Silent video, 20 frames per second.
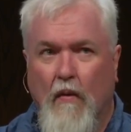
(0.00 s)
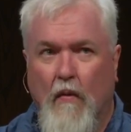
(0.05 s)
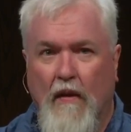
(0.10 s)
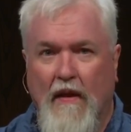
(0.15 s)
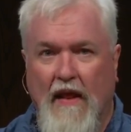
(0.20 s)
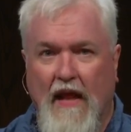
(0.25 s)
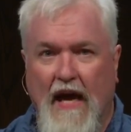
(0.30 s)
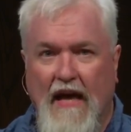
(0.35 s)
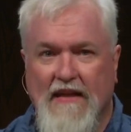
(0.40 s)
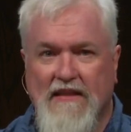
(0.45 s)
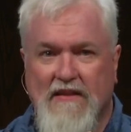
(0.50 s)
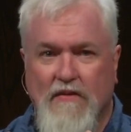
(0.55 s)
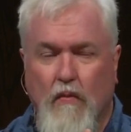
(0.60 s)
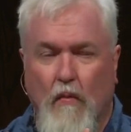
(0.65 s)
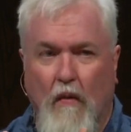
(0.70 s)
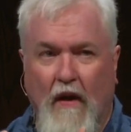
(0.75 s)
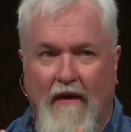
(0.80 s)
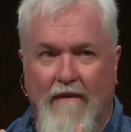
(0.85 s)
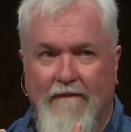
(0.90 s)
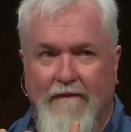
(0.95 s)
when Lot's
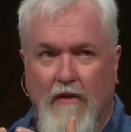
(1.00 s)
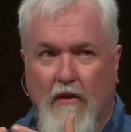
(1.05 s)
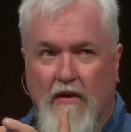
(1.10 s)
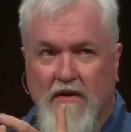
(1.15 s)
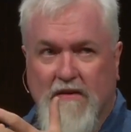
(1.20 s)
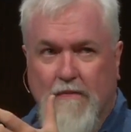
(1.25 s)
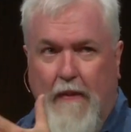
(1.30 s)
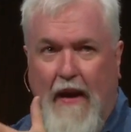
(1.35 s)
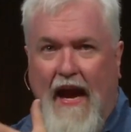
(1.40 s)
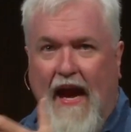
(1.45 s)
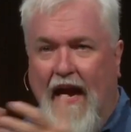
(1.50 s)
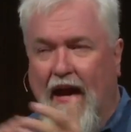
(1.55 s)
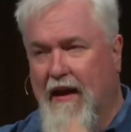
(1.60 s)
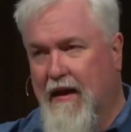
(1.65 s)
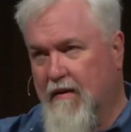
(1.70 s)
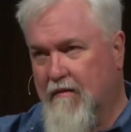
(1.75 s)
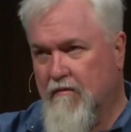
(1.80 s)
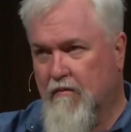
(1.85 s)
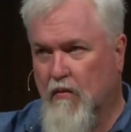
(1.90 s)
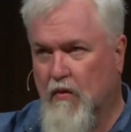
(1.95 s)
wife looks
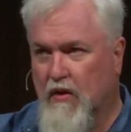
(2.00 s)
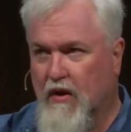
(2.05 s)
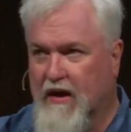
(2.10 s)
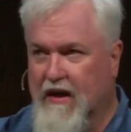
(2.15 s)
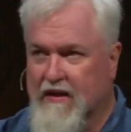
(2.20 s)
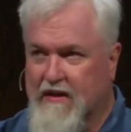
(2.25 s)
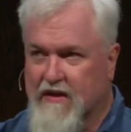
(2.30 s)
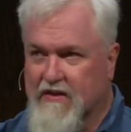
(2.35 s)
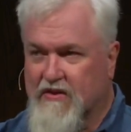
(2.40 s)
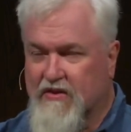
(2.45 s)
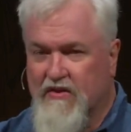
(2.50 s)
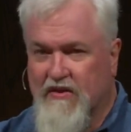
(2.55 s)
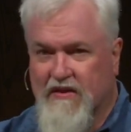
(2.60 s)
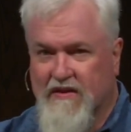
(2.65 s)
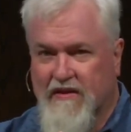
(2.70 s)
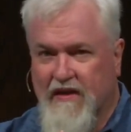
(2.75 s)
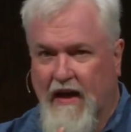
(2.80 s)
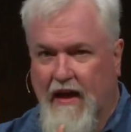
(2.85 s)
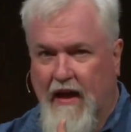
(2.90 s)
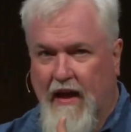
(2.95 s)
back, we'll look at this in
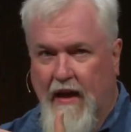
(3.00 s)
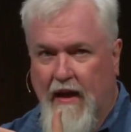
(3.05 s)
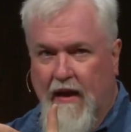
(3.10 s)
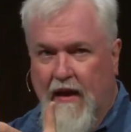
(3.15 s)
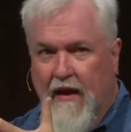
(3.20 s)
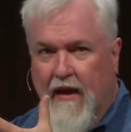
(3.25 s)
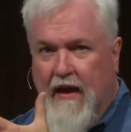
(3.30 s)
just a second,